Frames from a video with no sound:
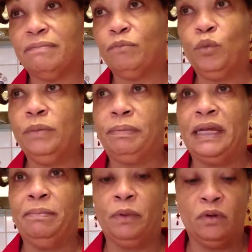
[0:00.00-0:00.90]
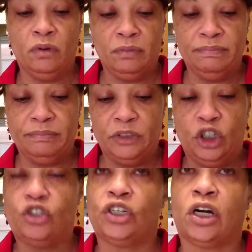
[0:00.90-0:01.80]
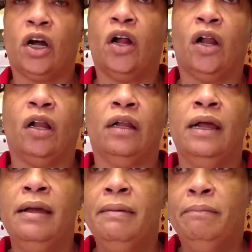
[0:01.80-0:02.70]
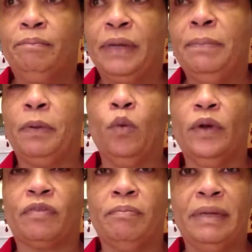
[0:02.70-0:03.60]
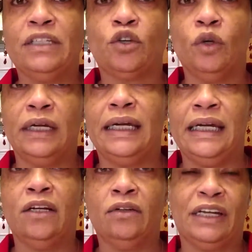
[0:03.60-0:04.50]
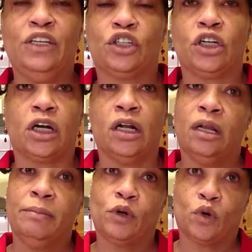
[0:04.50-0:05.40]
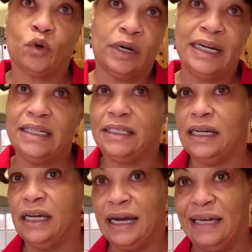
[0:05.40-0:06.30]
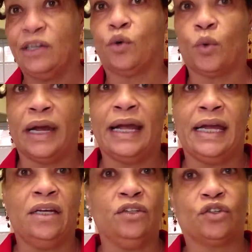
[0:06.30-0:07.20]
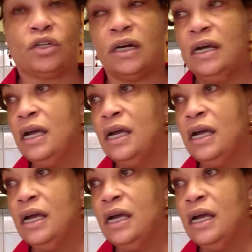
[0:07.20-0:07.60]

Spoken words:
When people used to call people with mentally ill, they used to call them crazy and deranged.